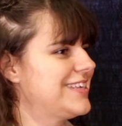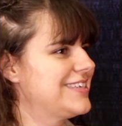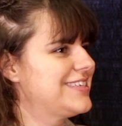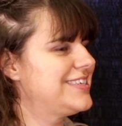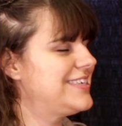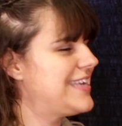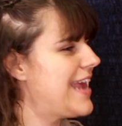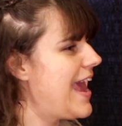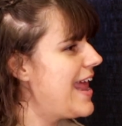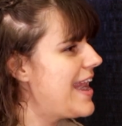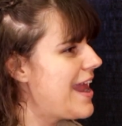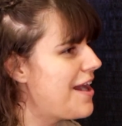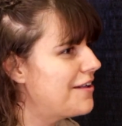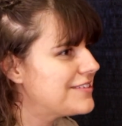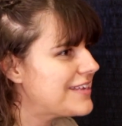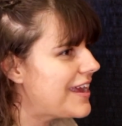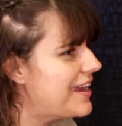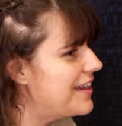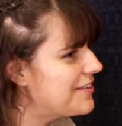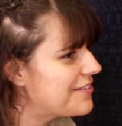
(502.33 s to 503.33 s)
As 10, I
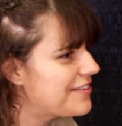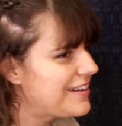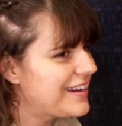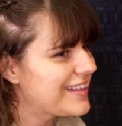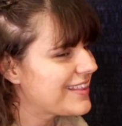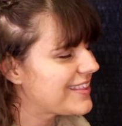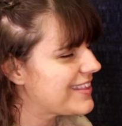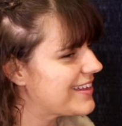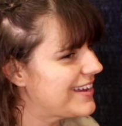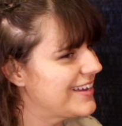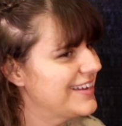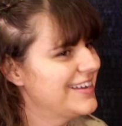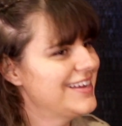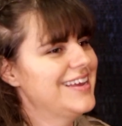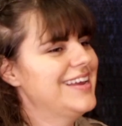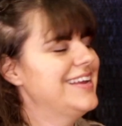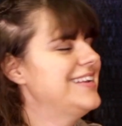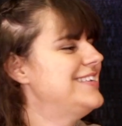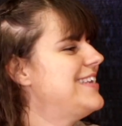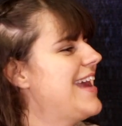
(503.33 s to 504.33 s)
was entering the
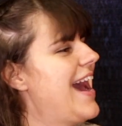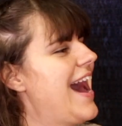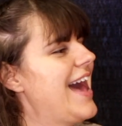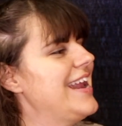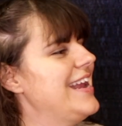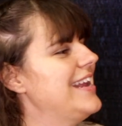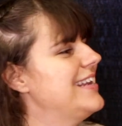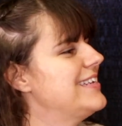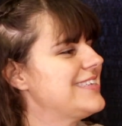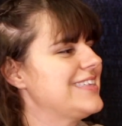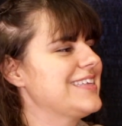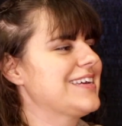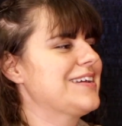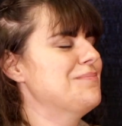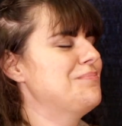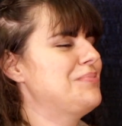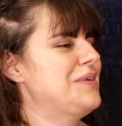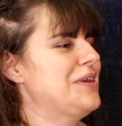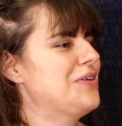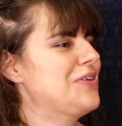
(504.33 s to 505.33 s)
data into the
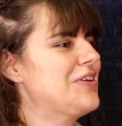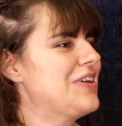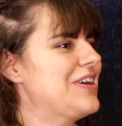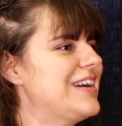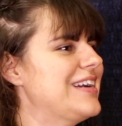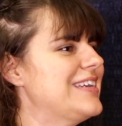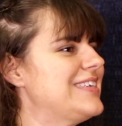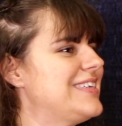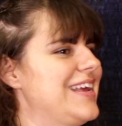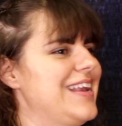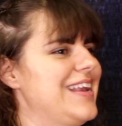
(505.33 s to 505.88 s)
computers